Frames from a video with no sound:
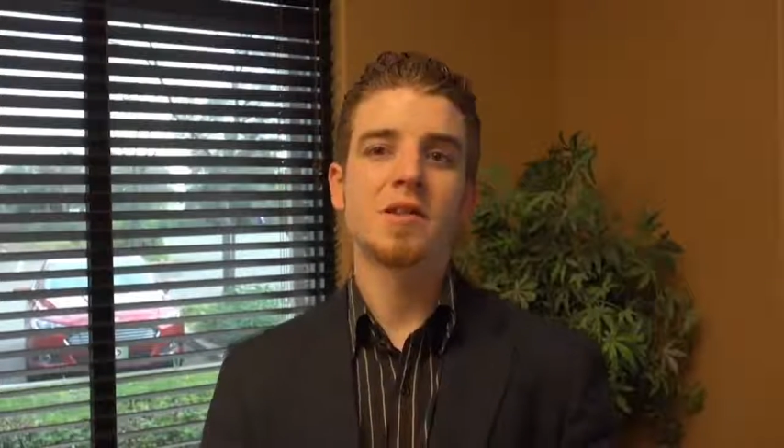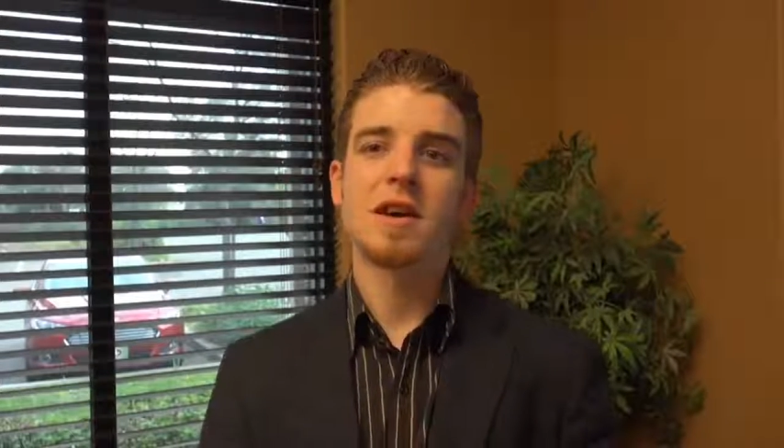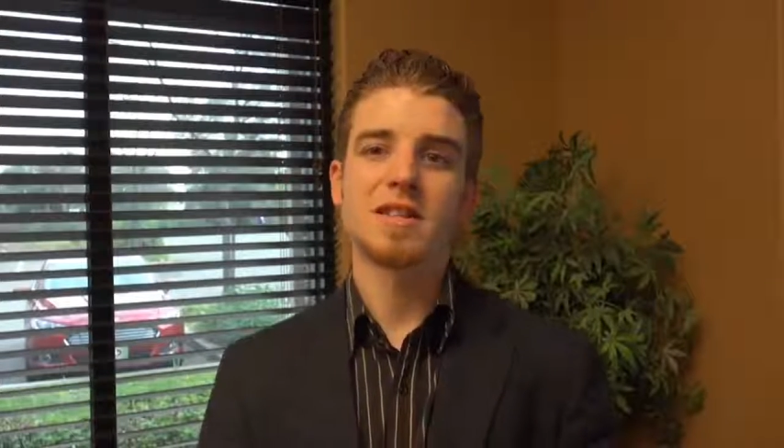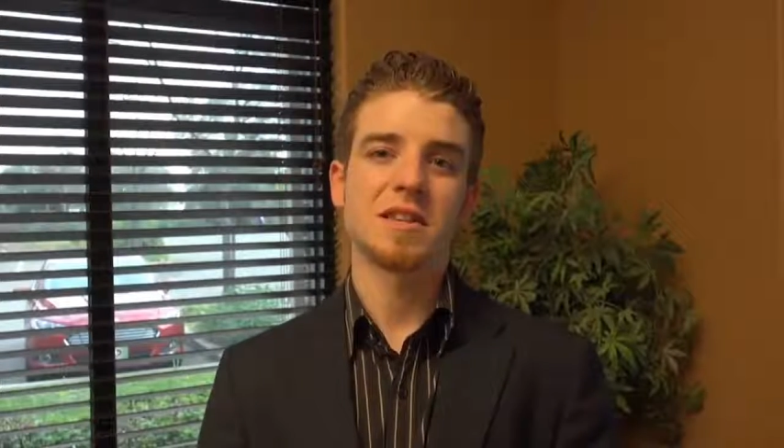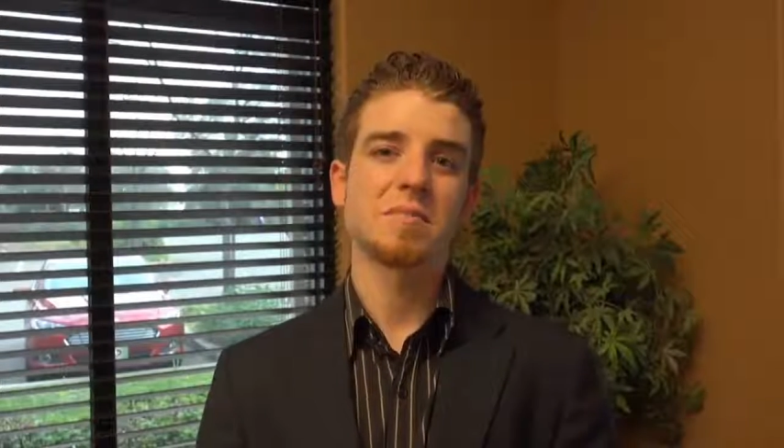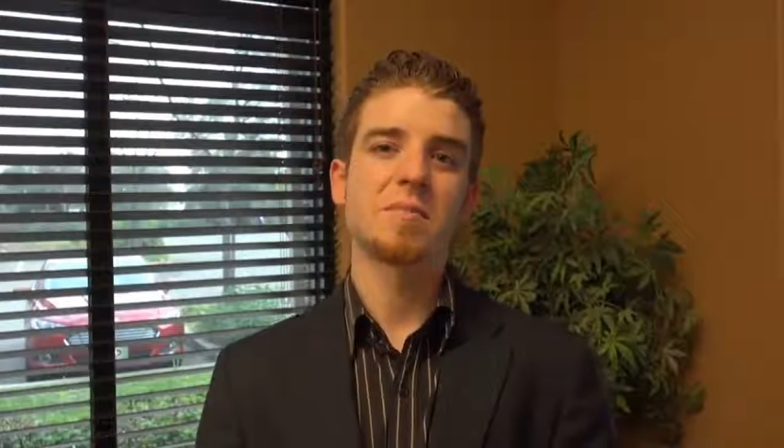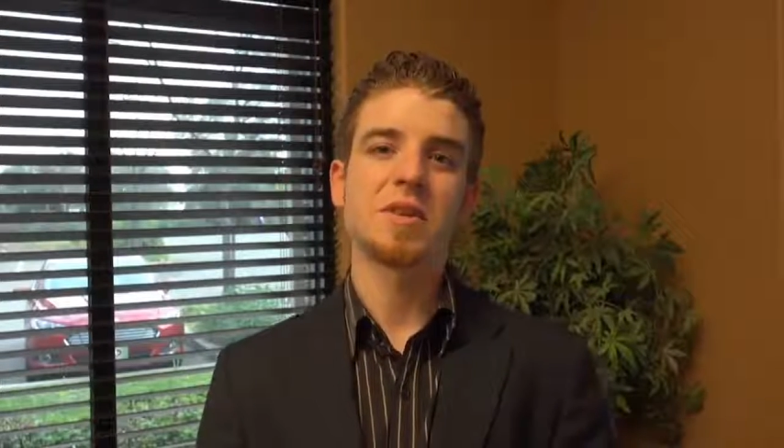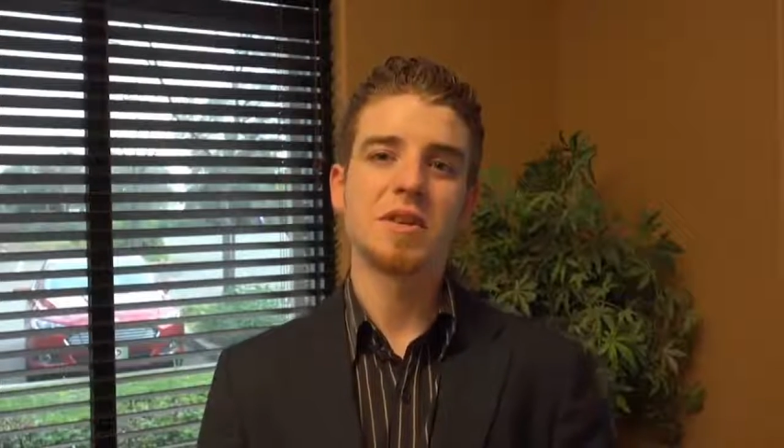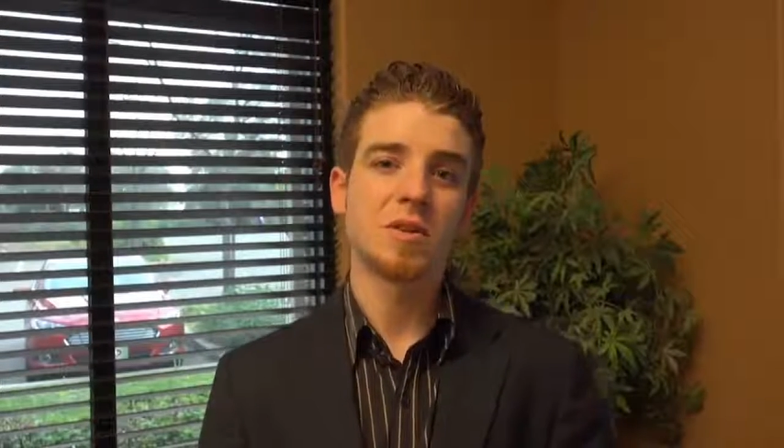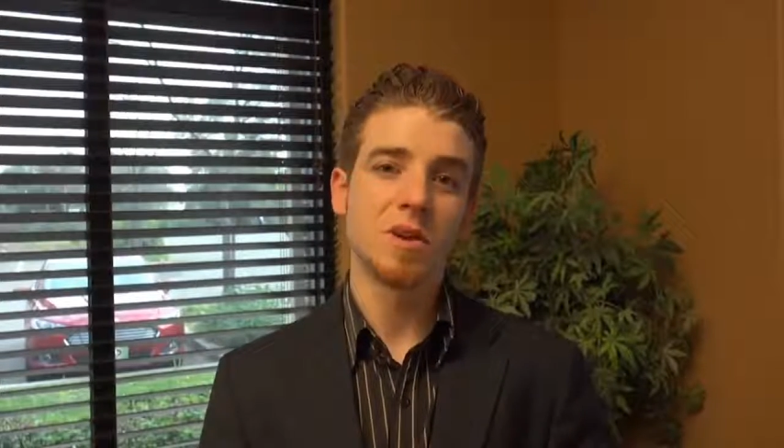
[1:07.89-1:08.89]
They're asking a
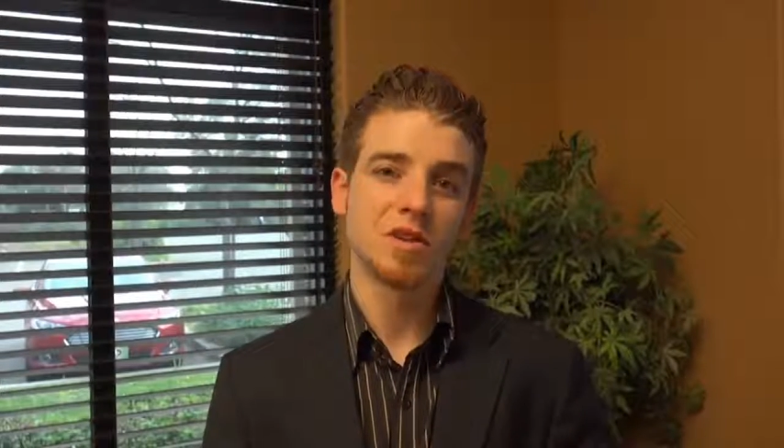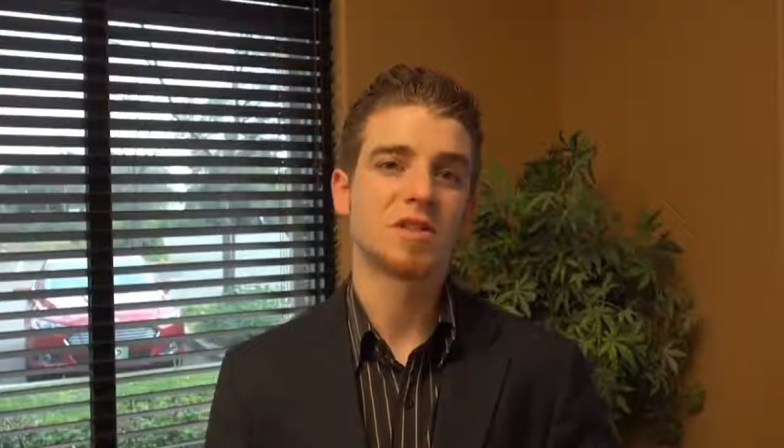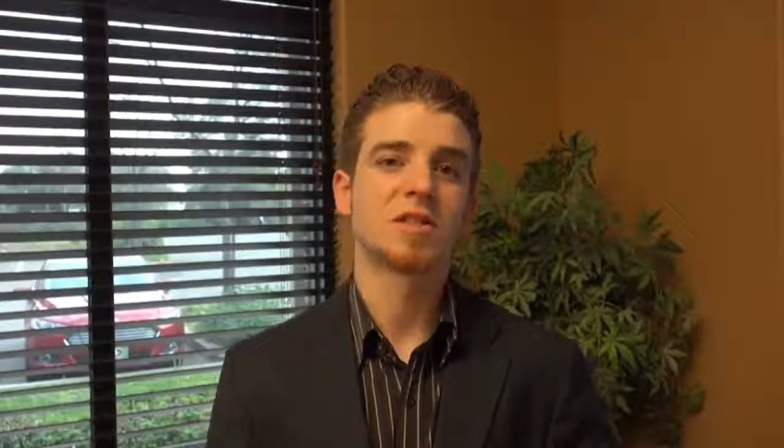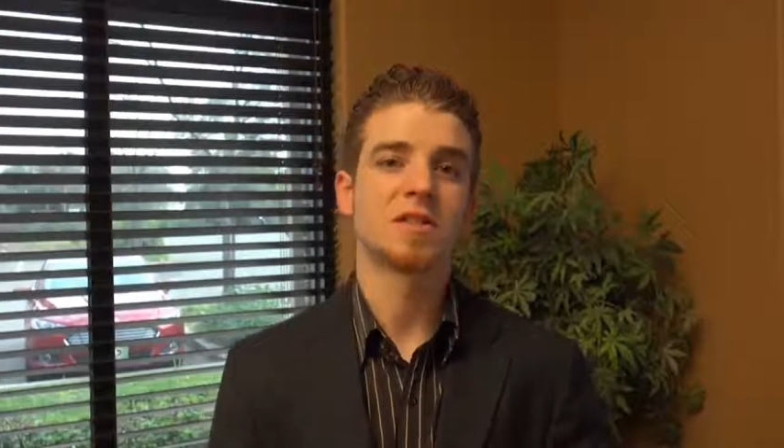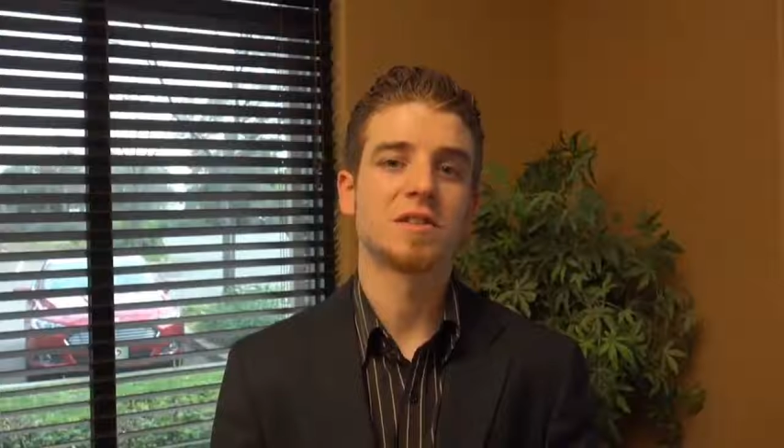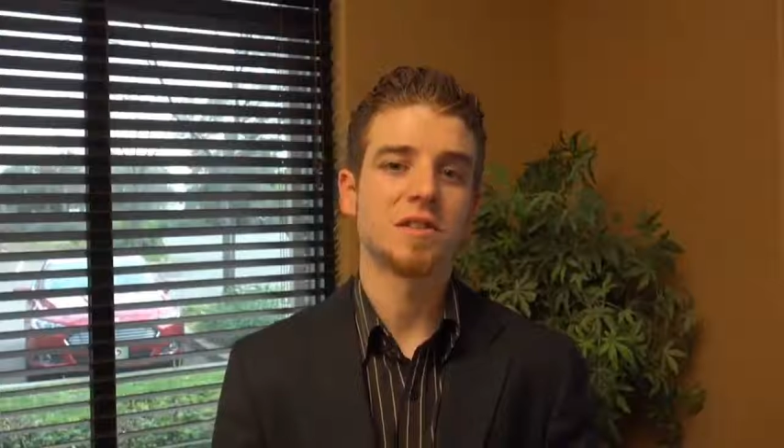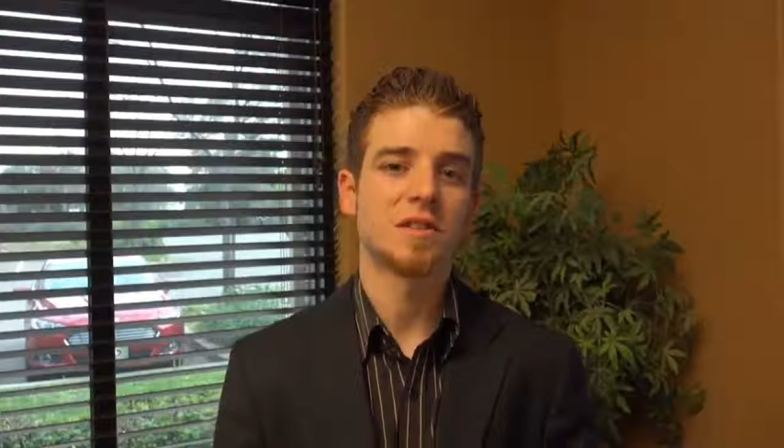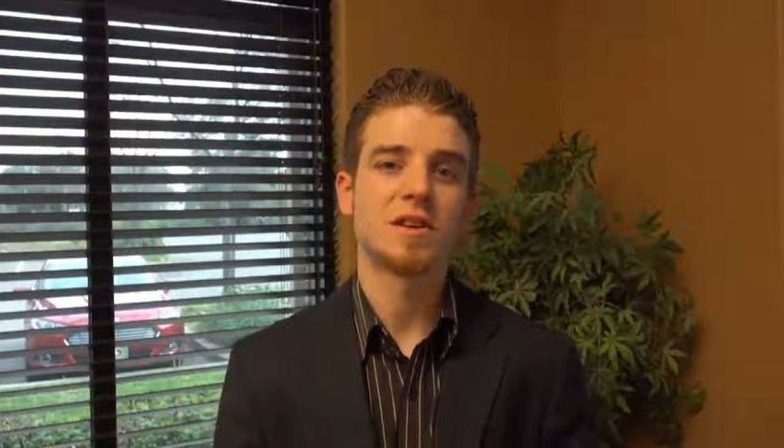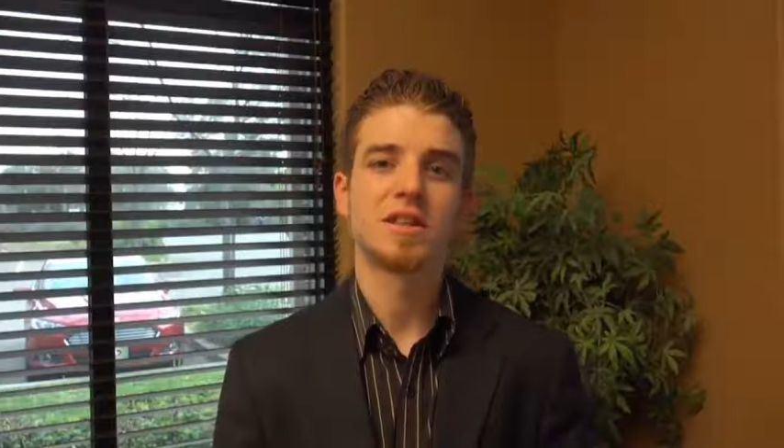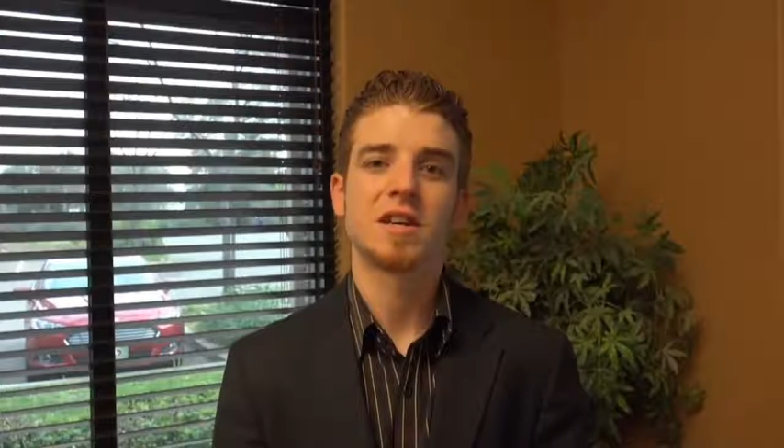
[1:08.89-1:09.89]
million questions on these
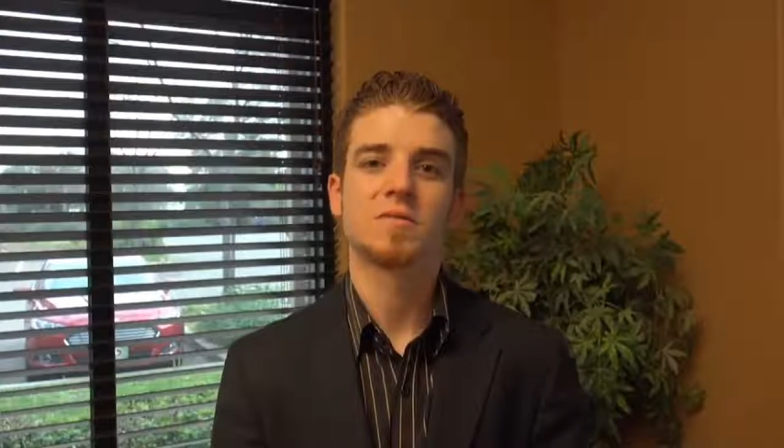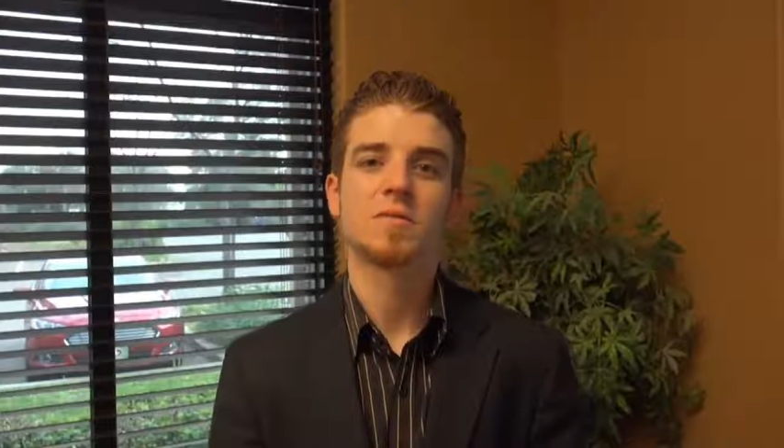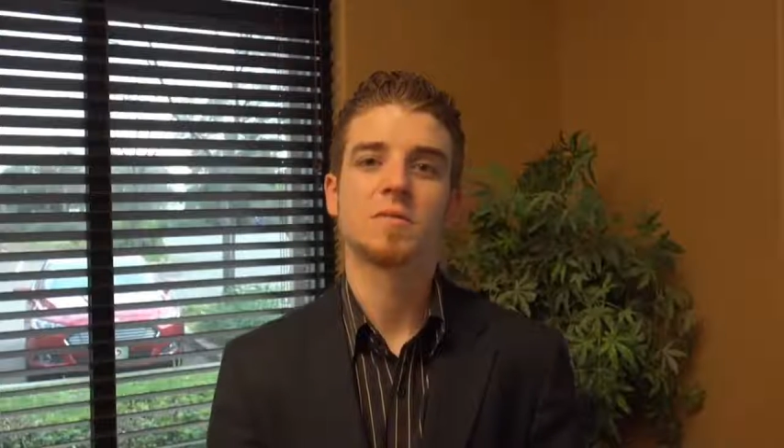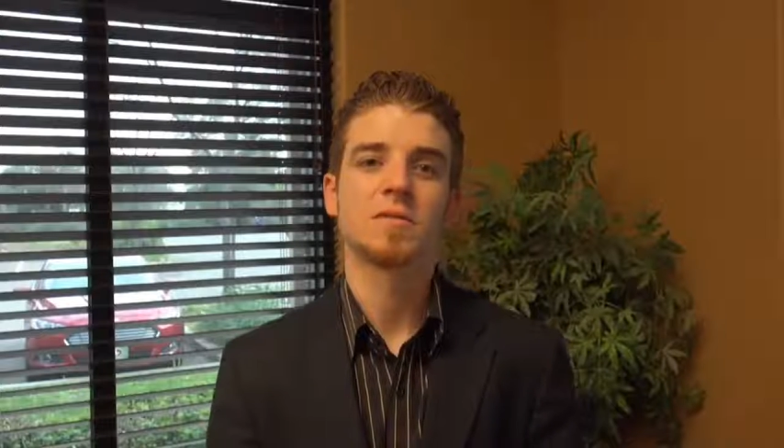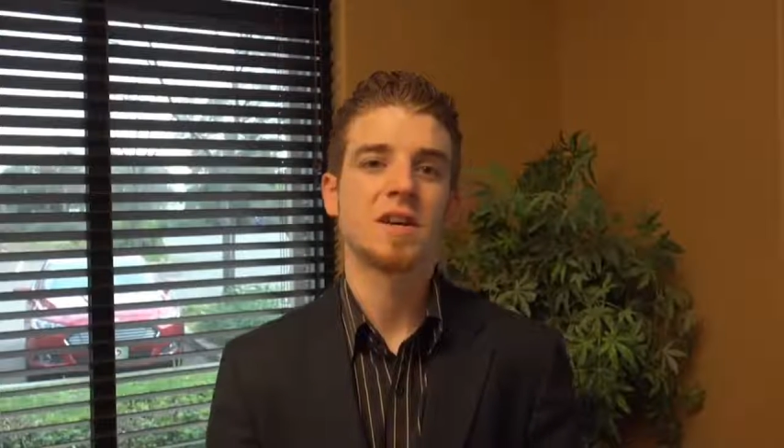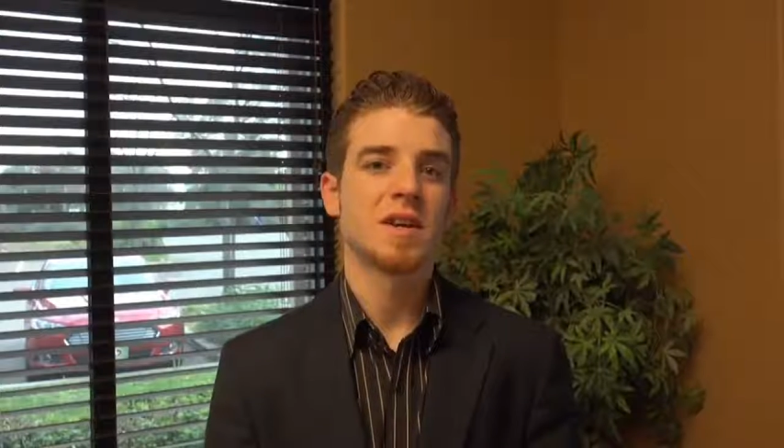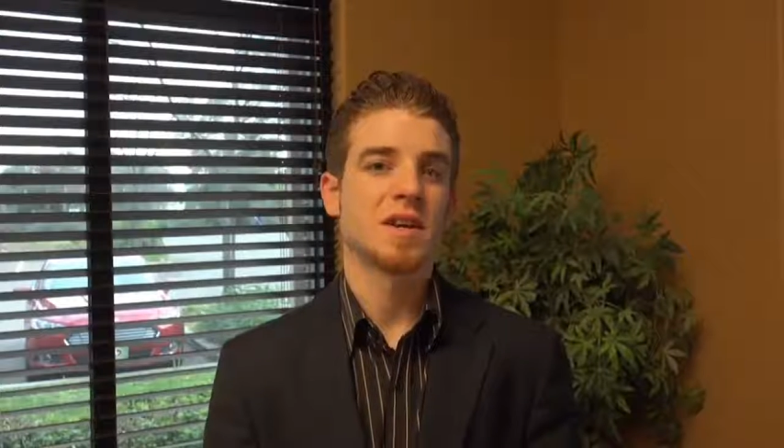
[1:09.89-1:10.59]
contact forms,